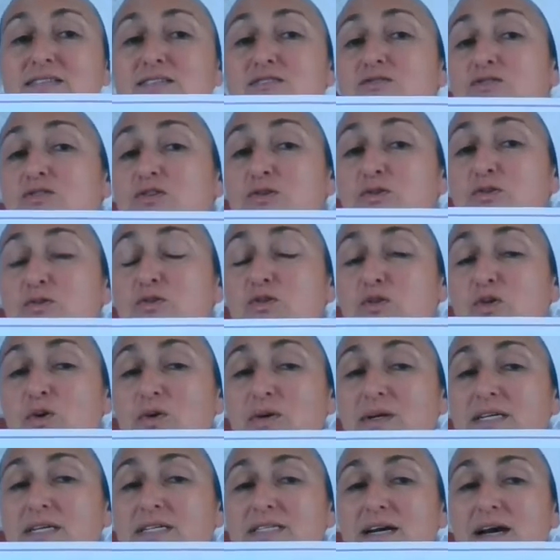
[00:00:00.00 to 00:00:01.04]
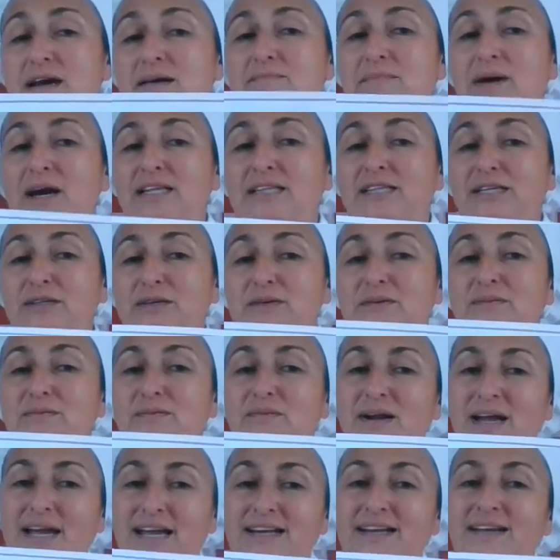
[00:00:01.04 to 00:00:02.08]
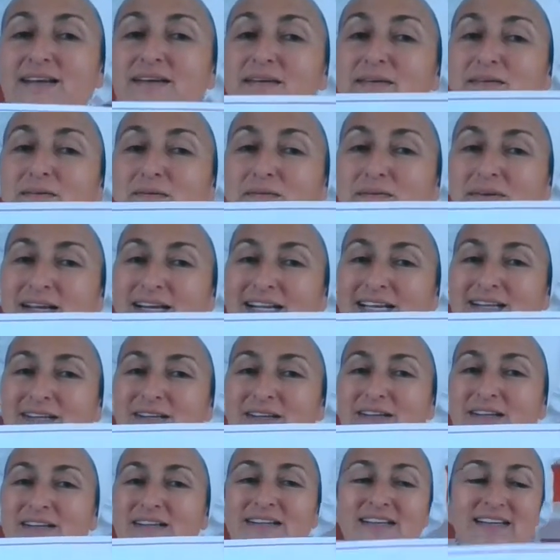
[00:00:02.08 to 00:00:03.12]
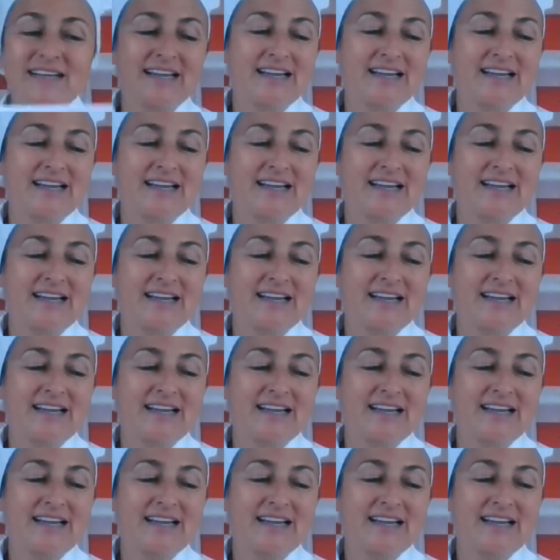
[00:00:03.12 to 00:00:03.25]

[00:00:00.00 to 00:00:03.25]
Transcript: new story time by Little Red Reading Hood.